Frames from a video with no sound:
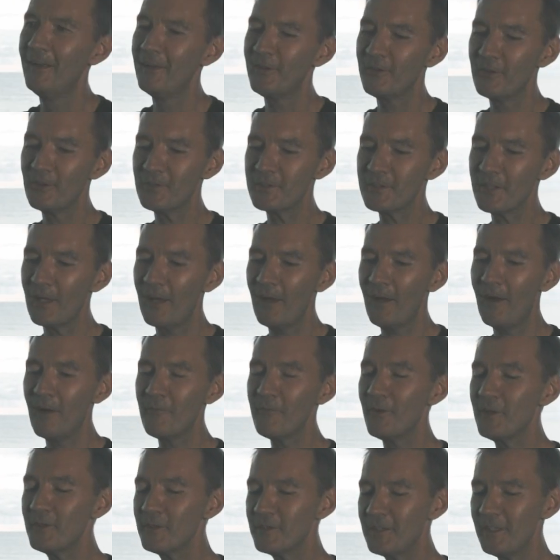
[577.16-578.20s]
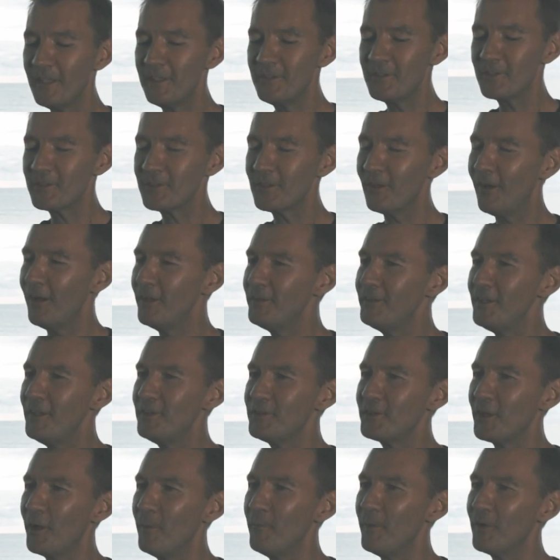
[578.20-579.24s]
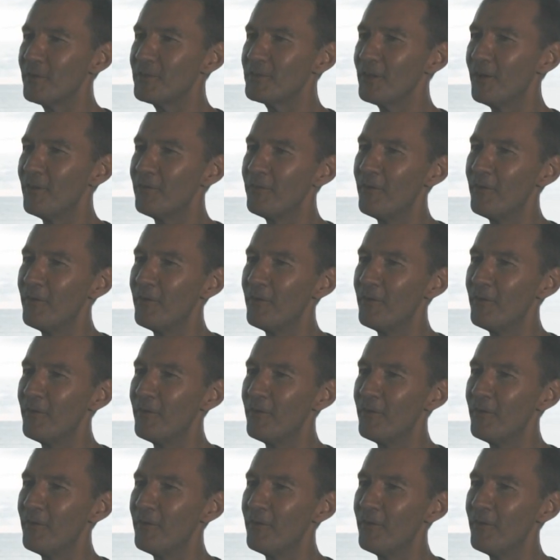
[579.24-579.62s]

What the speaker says: Because I've recently just started DJing myself.